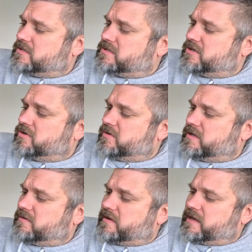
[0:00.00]
So
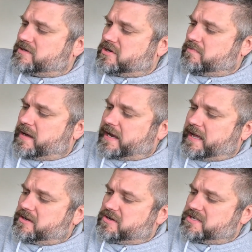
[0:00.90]
we can zoom back
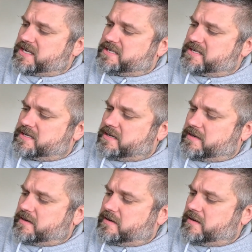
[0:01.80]
in using this.
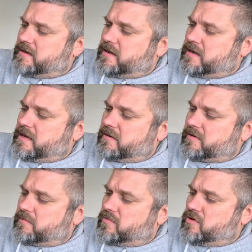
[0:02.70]

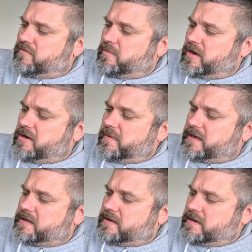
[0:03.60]
We can move about a
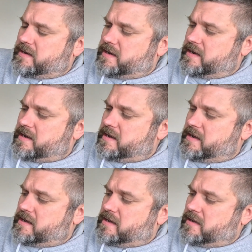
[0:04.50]
bit.
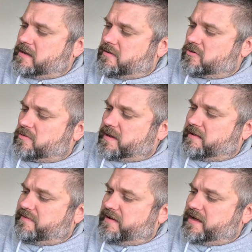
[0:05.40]
Go to
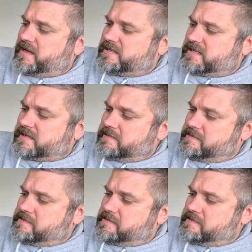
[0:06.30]
Belfast.